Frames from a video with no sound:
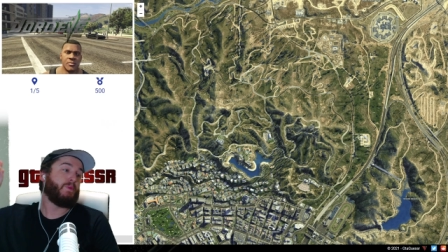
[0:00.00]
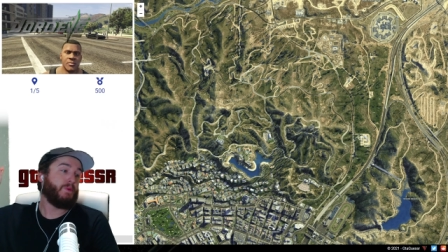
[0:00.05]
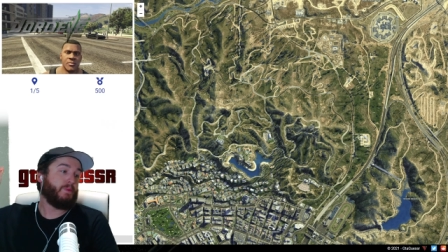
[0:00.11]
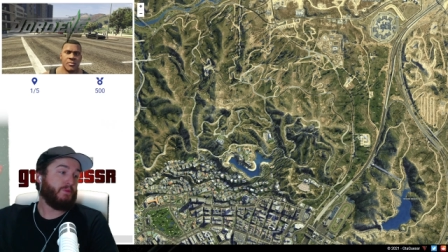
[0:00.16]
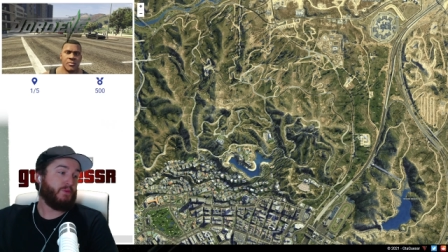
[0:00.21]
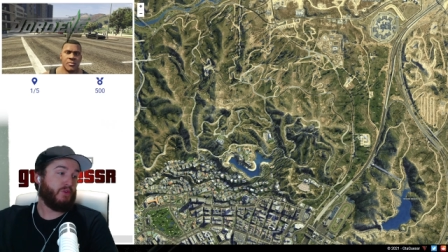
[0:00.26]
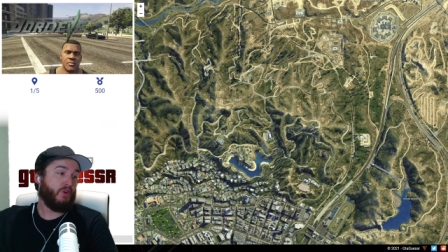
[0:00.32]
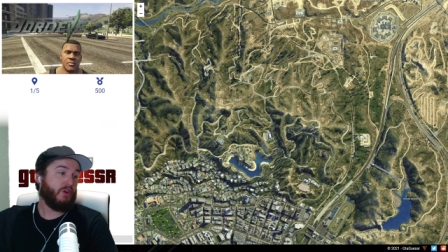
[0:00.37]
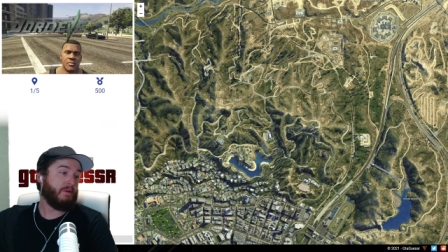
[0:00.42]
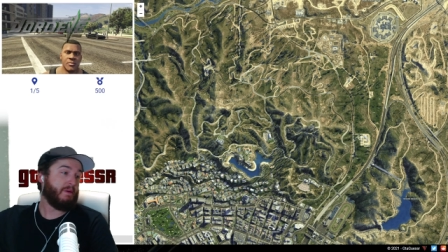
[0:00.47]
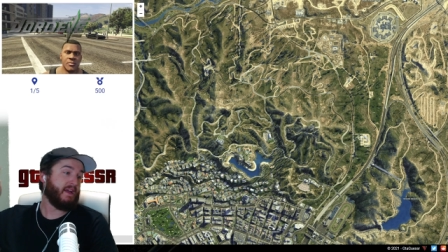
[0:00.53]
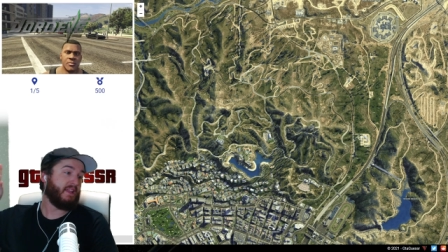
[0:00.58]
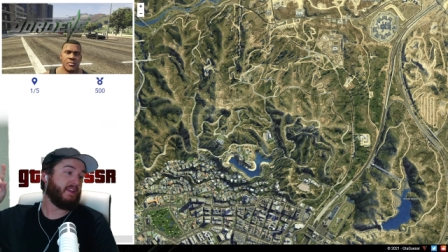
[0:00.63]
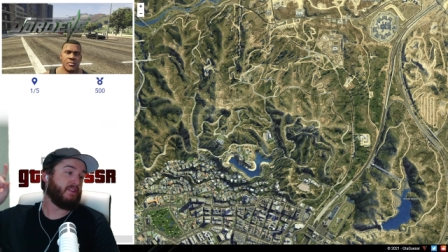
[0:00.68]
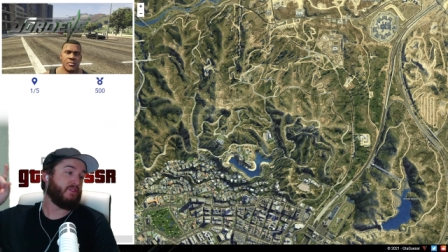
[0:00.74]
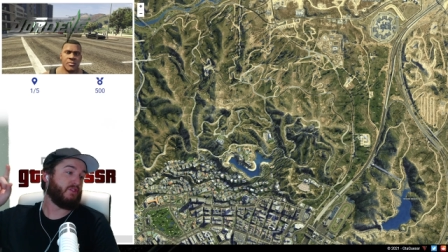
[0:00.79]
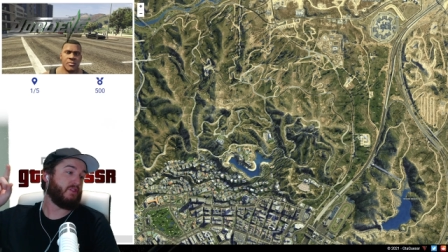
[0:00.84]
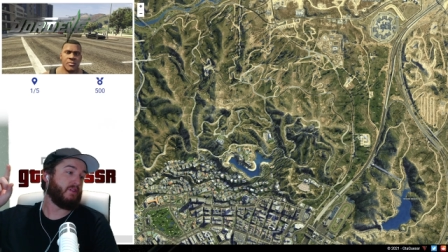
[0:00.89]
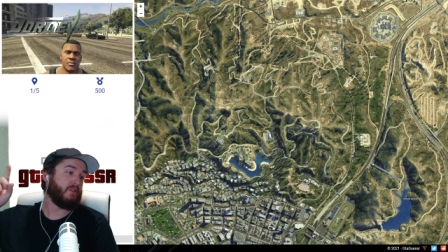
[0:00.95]
Sorry about
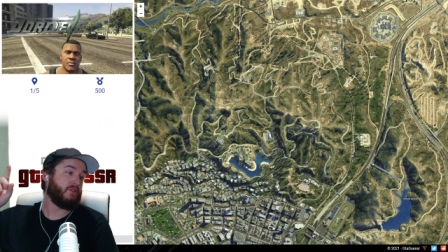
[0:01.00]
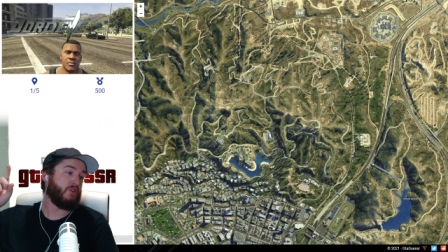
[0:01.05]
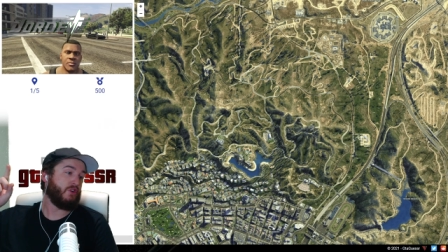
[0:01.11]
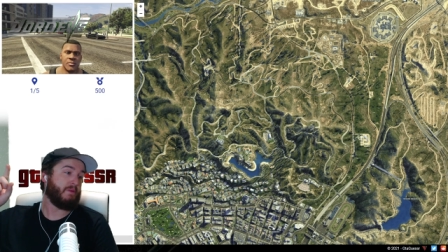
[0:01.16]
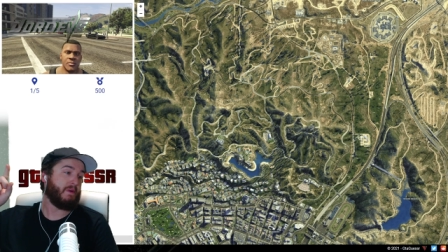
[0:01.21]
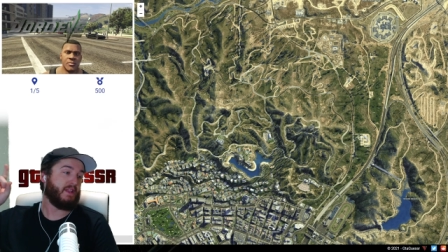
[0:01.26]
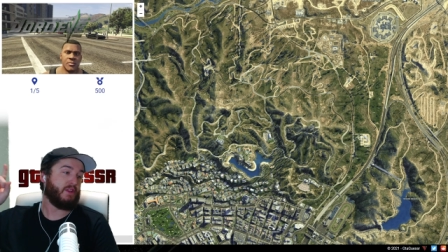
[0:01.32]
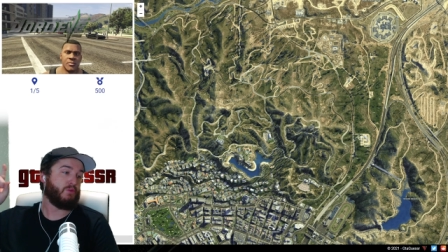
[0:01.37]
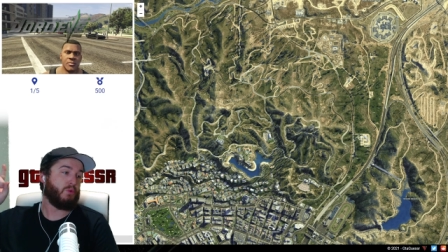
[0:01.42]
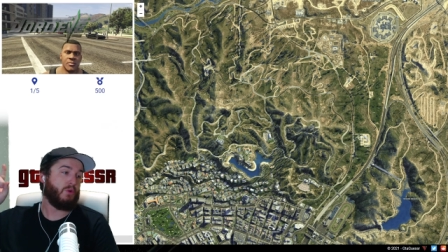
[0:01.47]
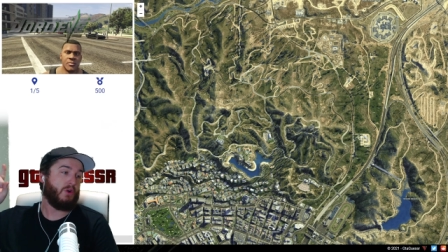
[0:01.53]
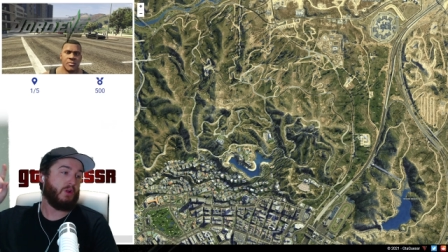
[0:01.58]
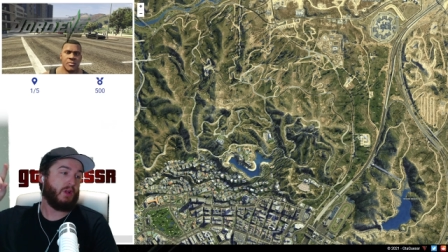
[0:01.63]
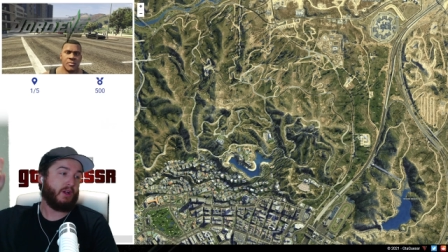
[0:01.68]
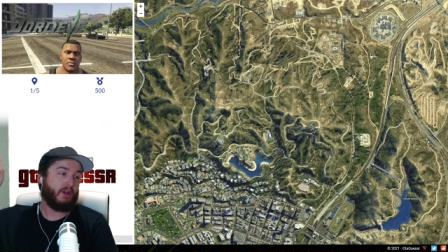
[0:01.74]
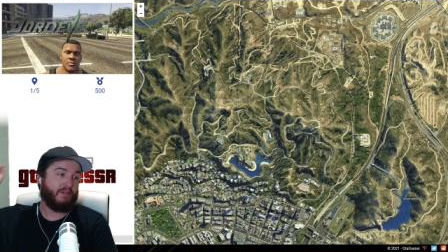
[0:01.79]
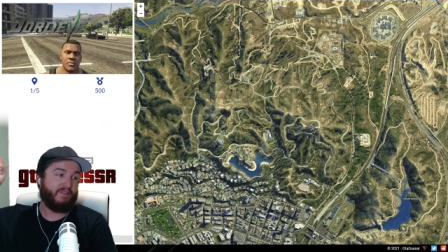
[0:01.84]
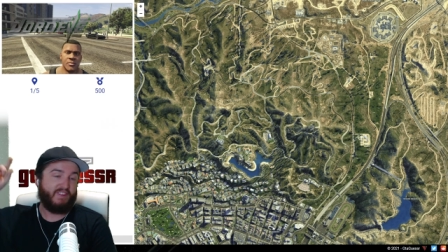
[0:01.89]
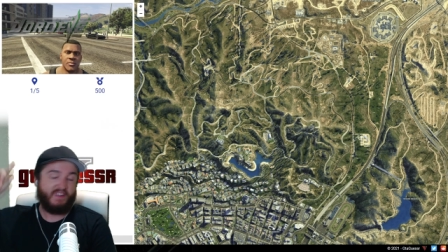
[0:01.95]
this. Sorry about this wall. I
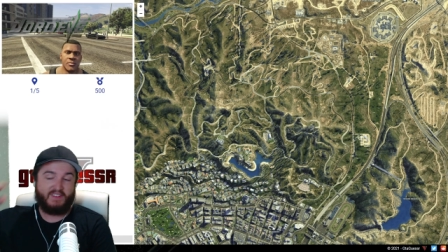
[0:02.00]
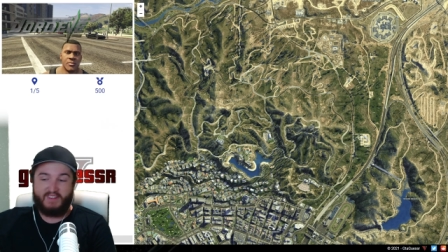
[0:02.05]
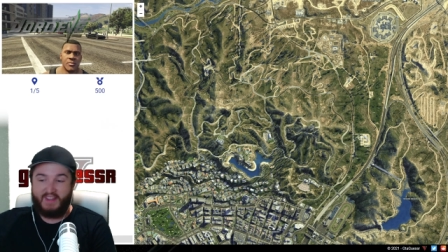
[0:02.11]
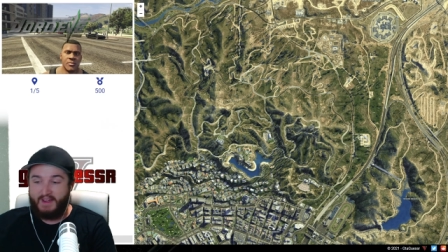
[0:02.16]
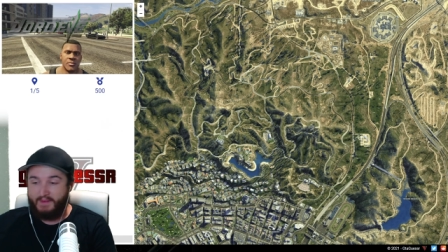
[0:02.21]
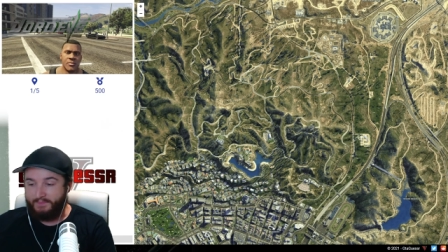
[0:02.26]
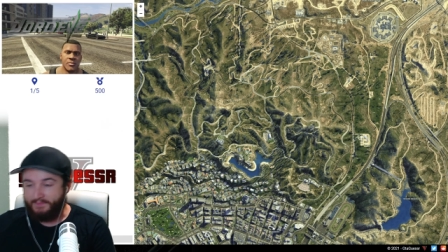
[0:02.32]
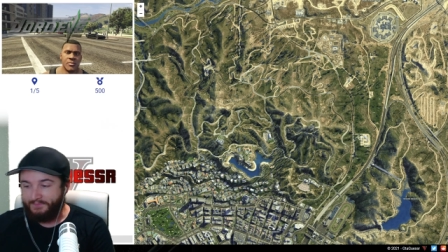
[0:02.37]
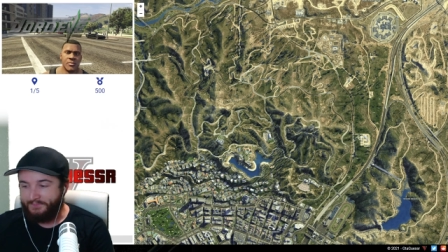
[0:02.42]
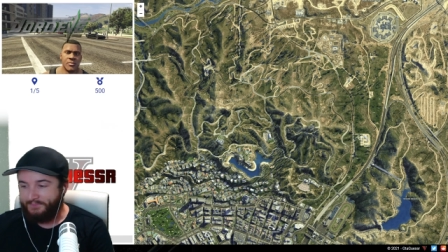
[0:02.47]
gotta fix that.